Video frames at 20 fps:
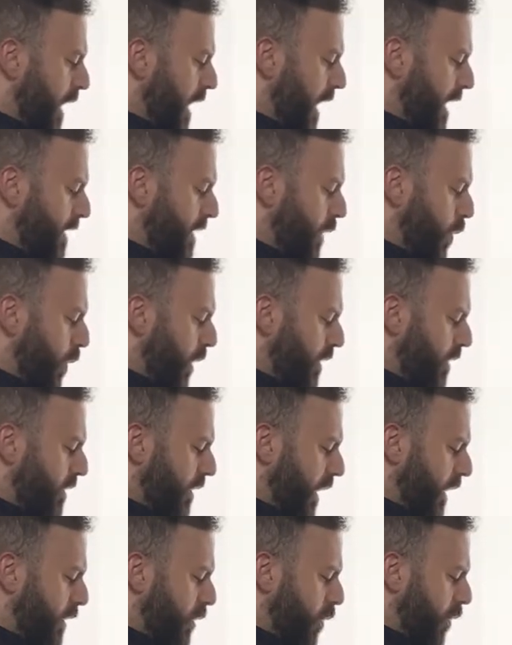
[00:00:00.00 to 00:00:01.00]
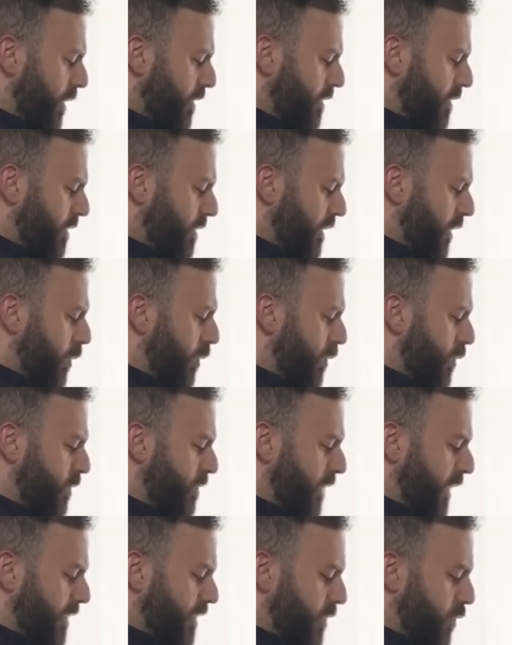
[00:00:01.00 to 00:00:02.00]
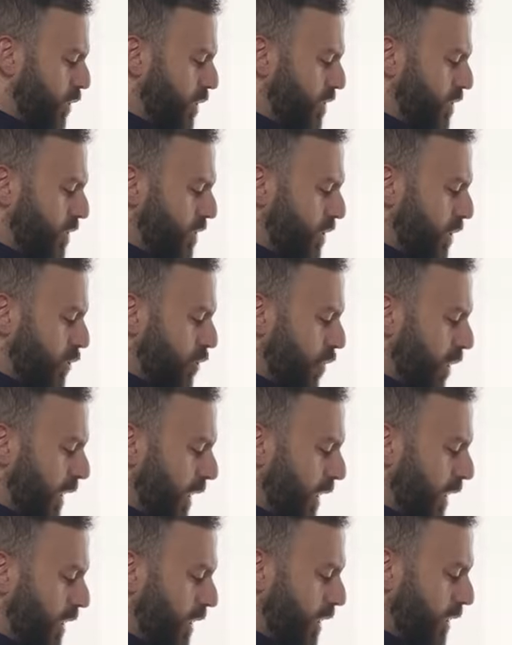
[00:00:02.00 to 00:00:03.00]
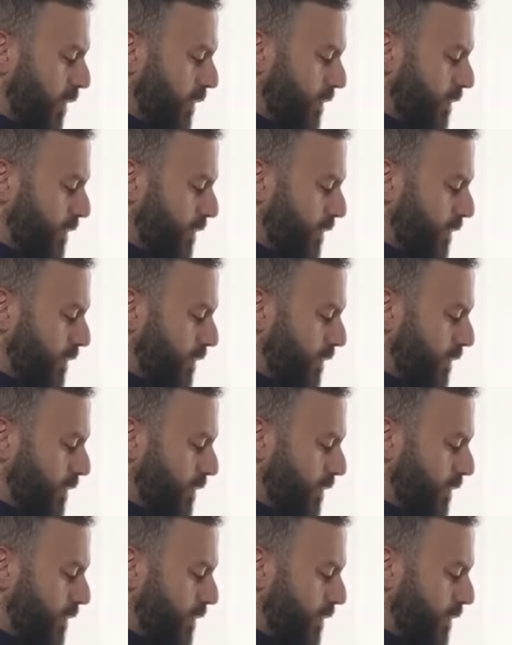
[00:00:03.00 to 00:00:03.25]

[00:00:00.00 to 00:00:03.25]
And the width, I know it's equal to 6. So this is the triangle.